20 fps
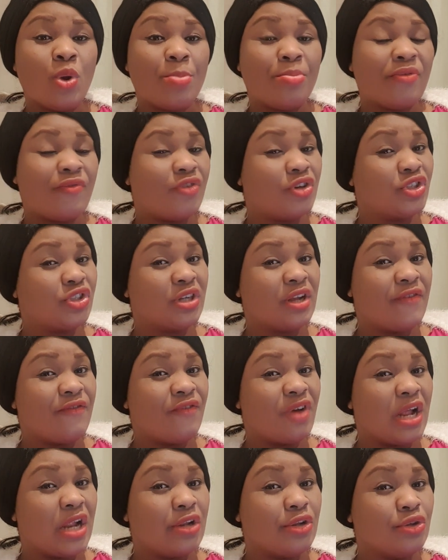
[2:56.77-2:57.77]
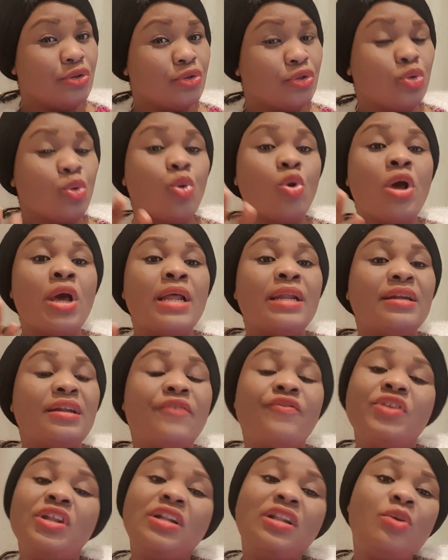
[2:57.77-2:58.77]
professional value. So
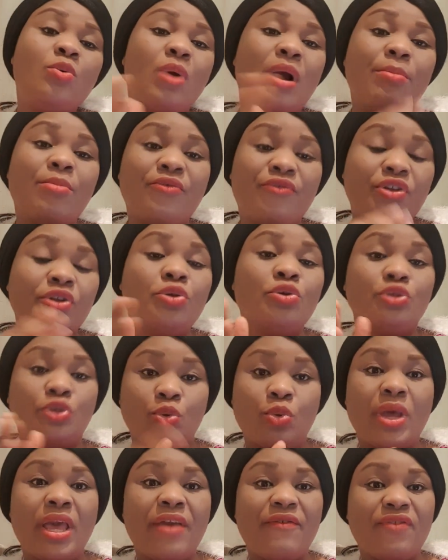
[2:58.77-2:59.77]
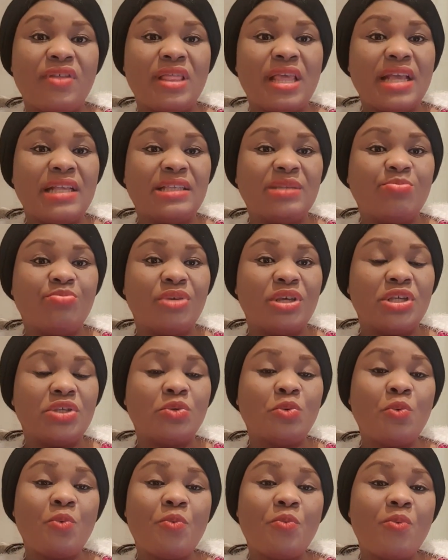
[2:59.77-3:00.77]
definitely we're moving on to evidence
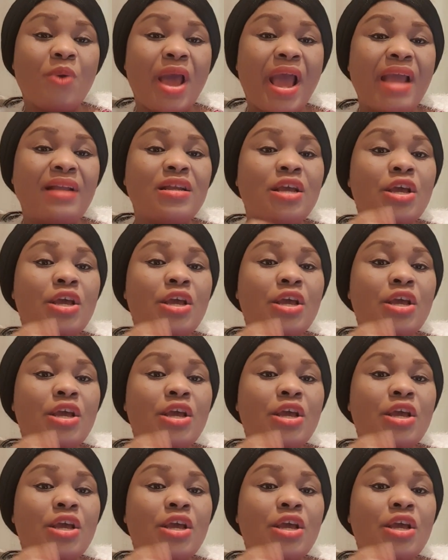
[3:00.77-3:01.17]
based. All right.